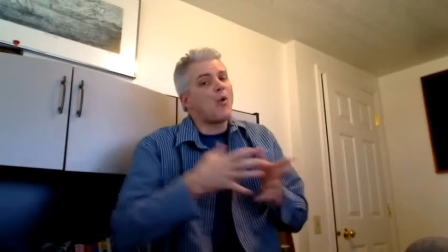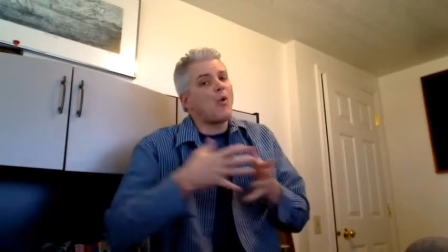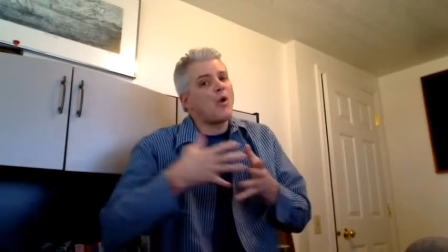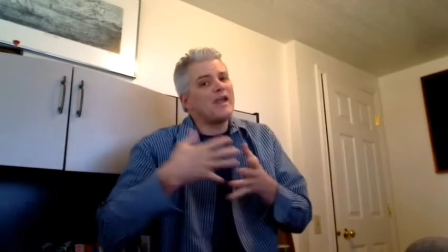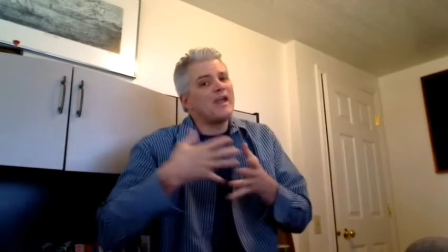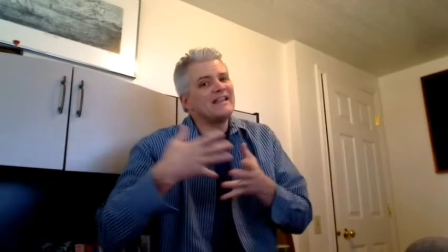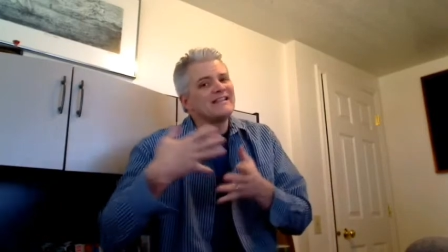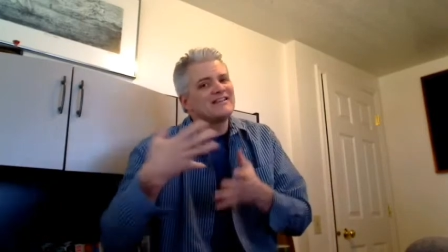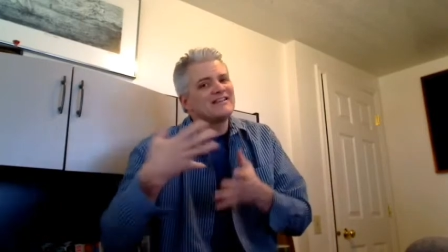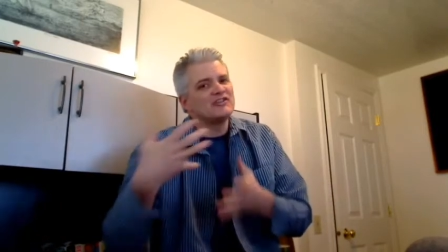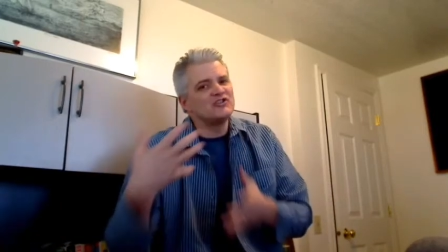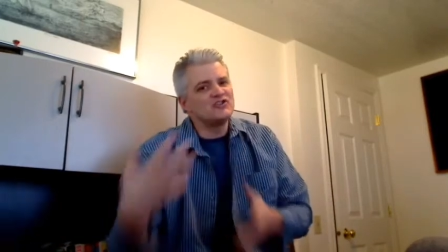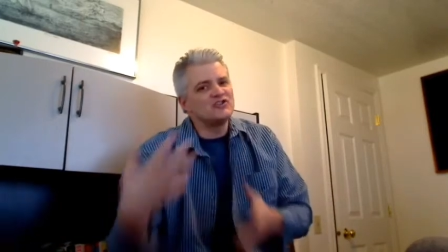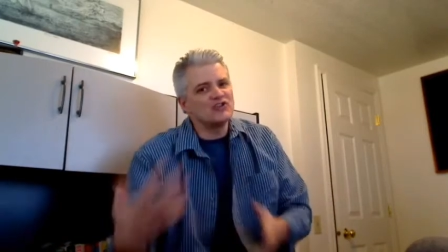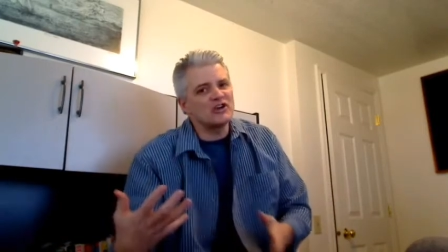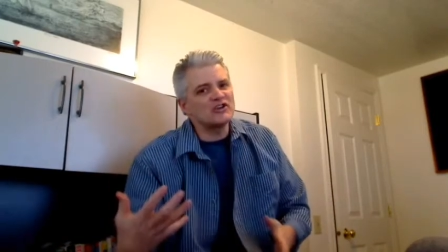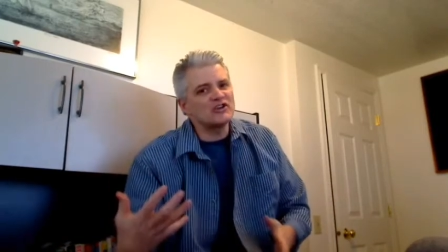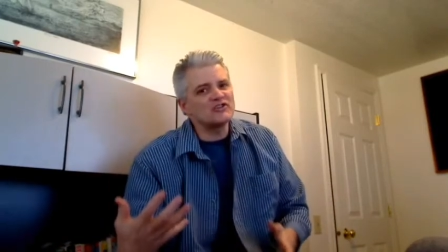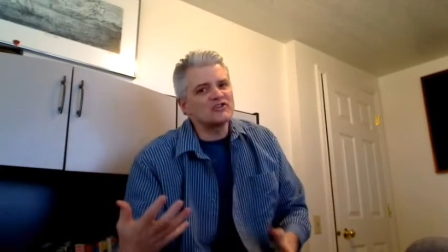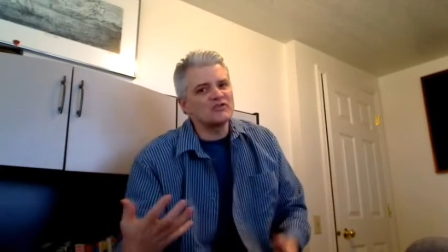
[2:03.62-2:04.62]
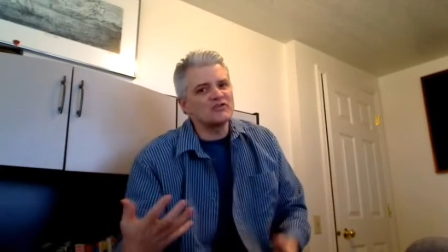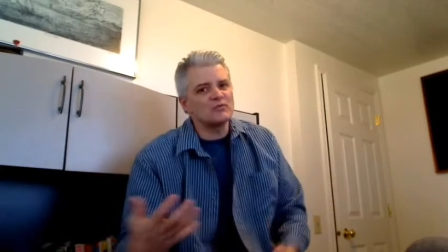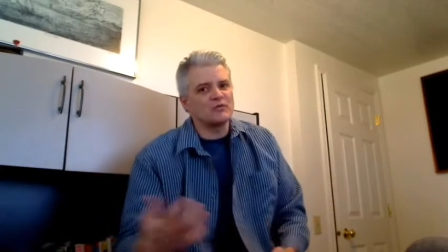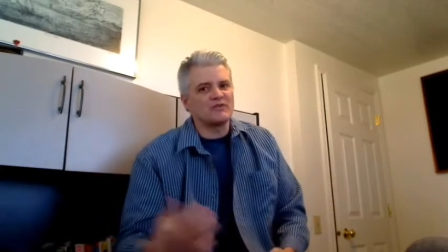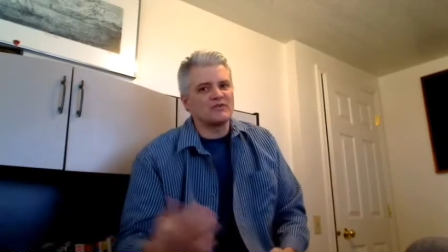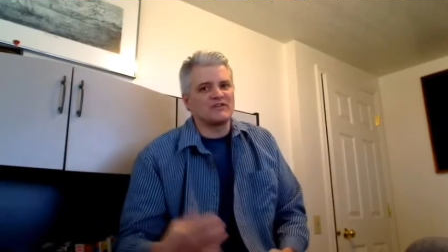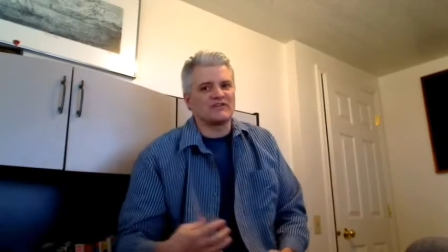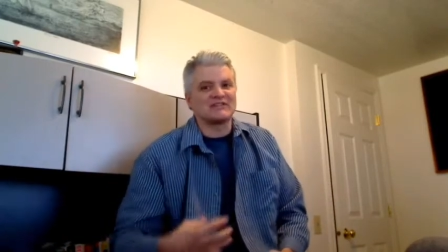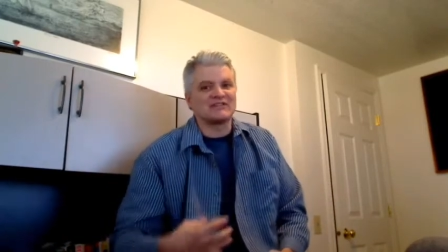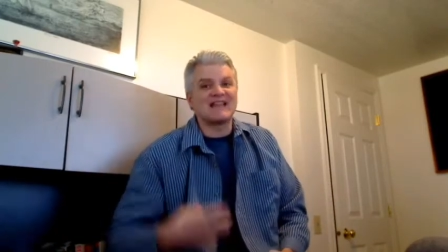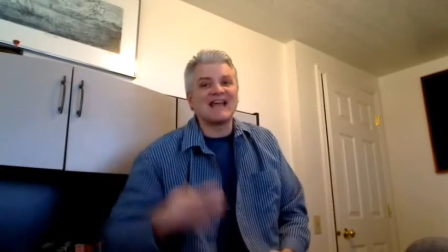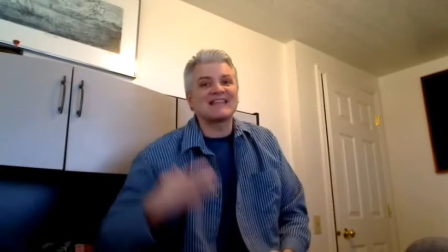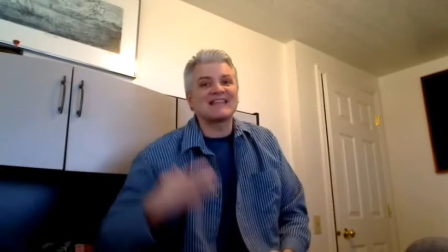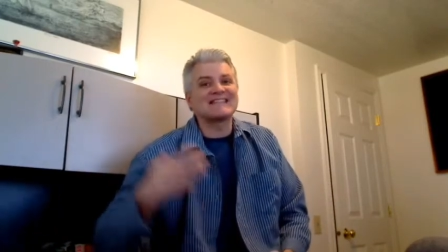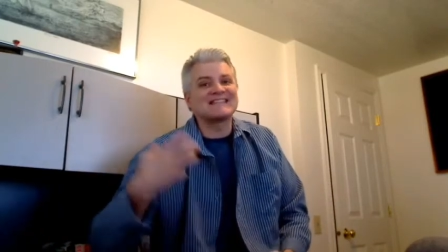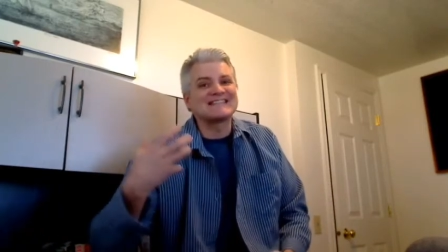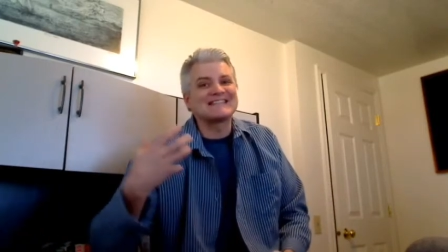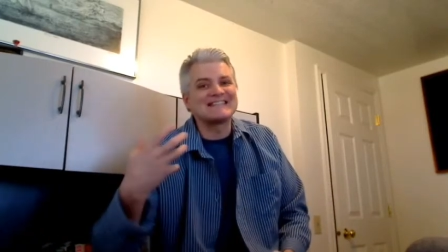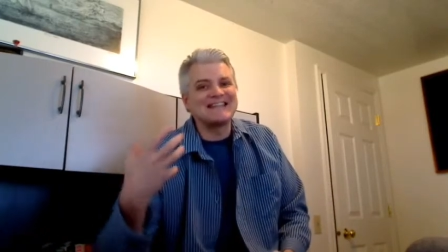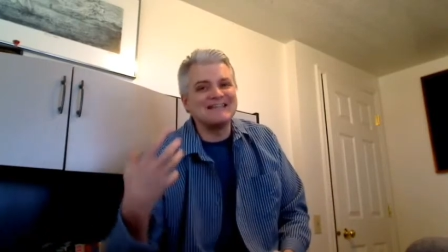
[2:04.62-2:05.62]
In conjunction with this, at
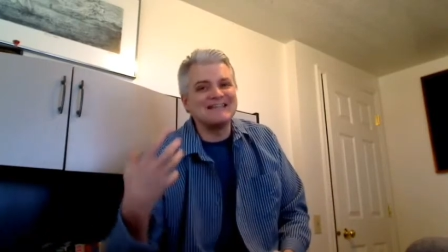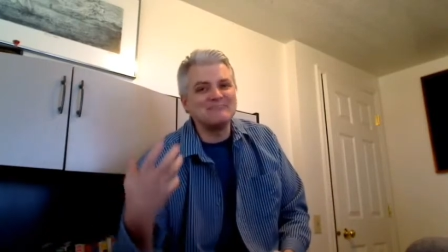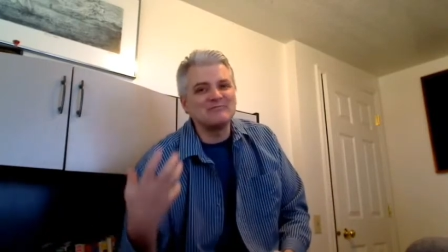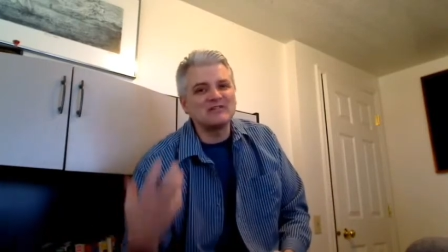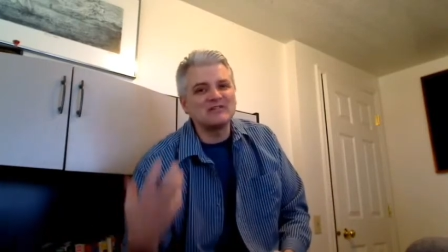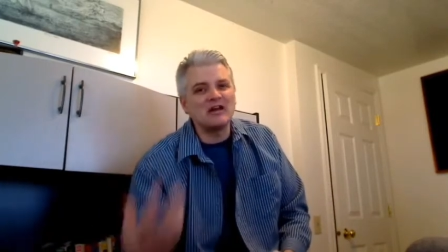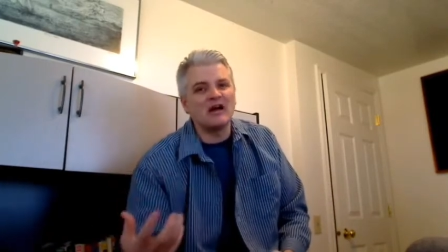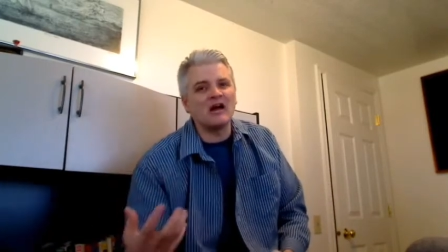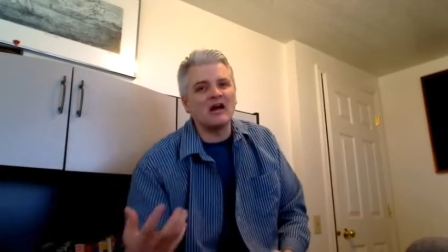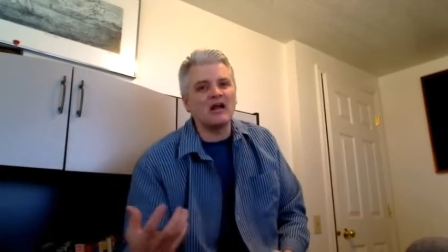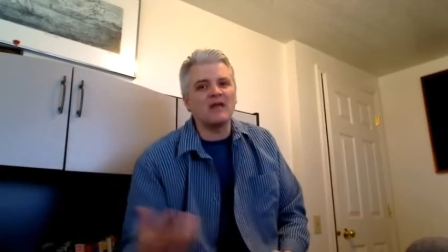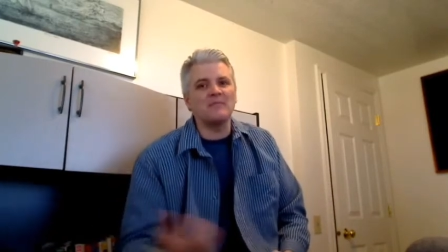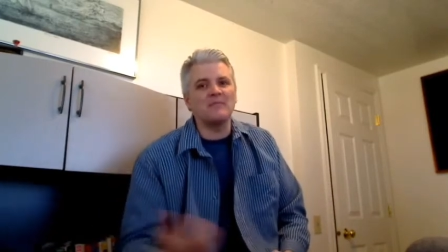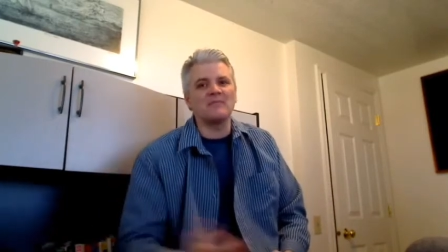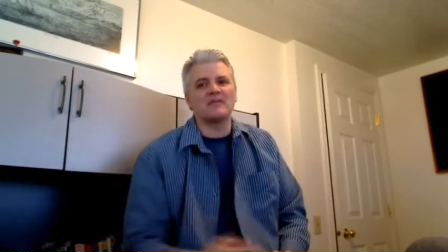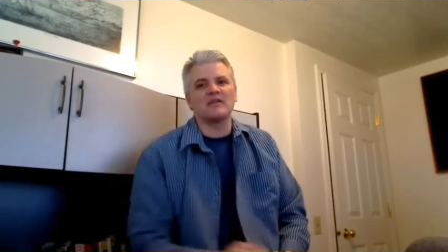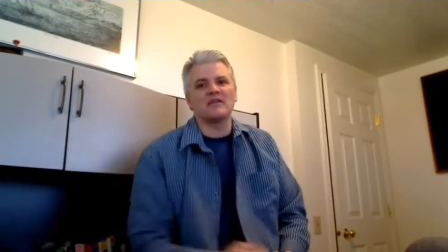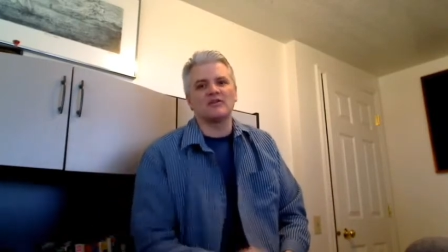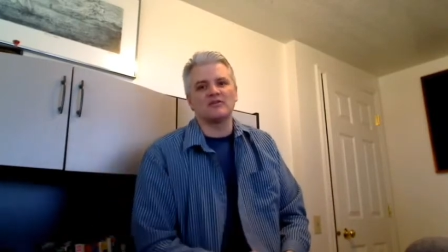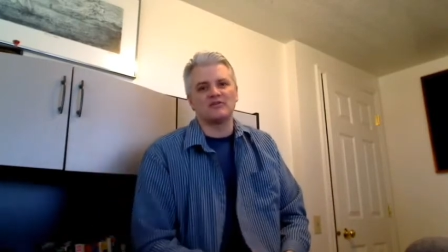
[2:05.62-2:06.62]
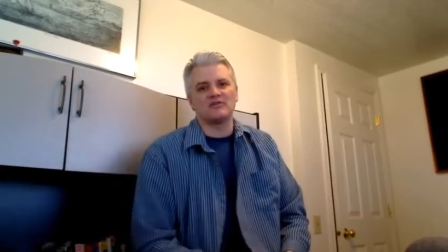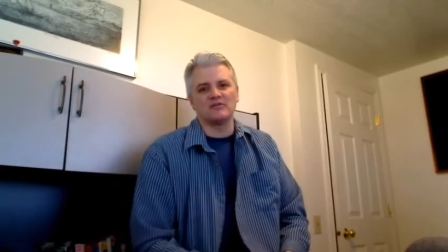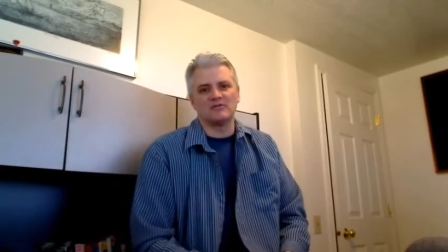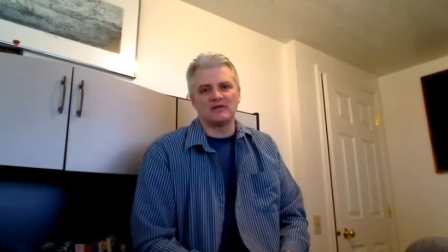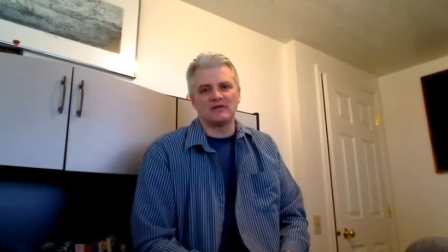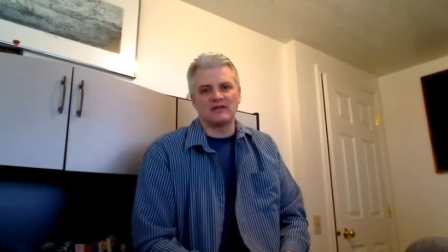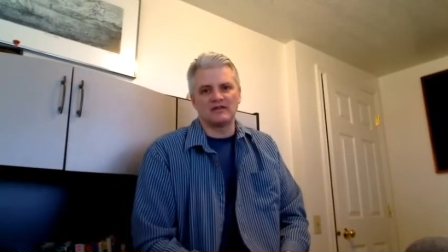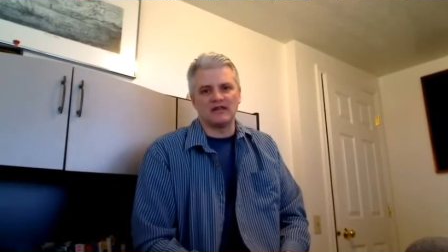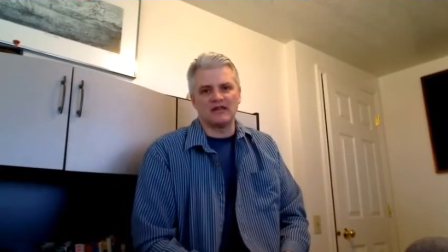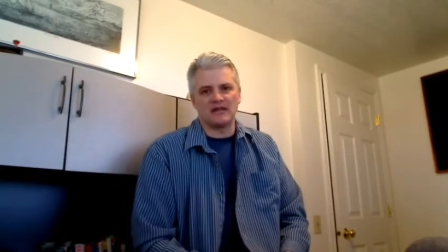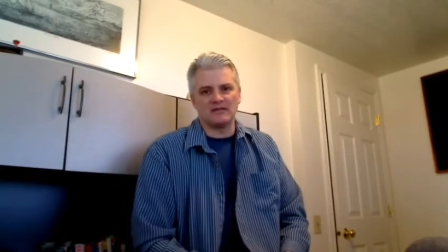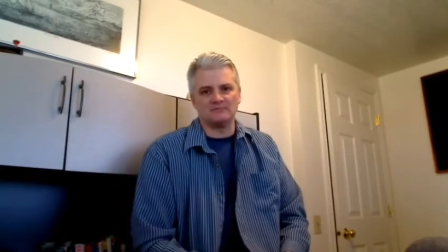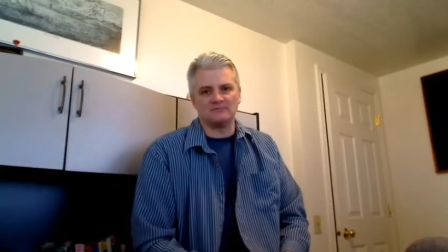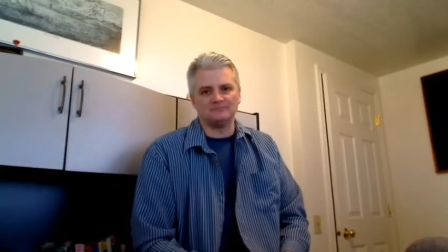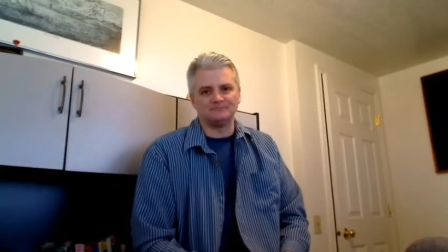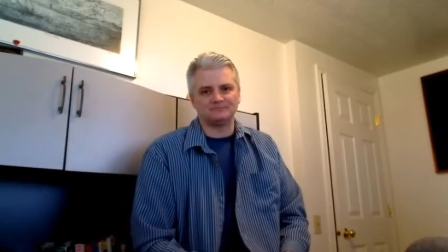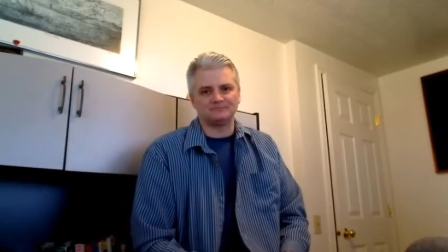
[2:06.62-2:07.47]
the same time that you're doing that,